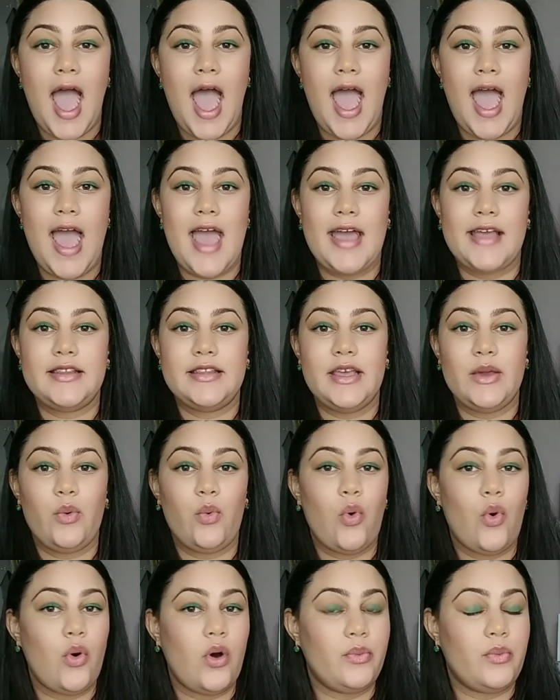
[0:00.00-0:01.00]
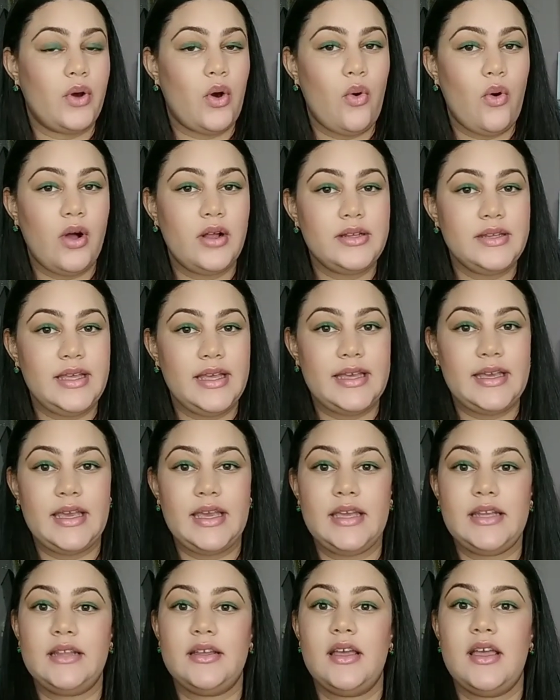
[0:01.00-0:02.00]
and they were all
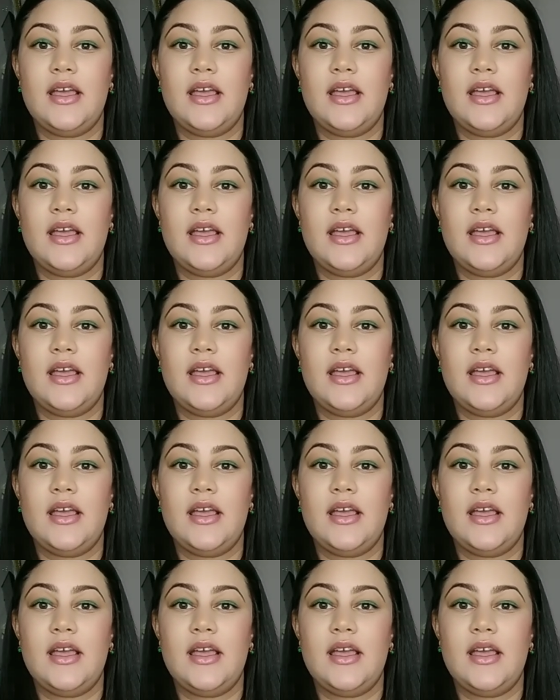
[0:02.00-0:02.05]
naked.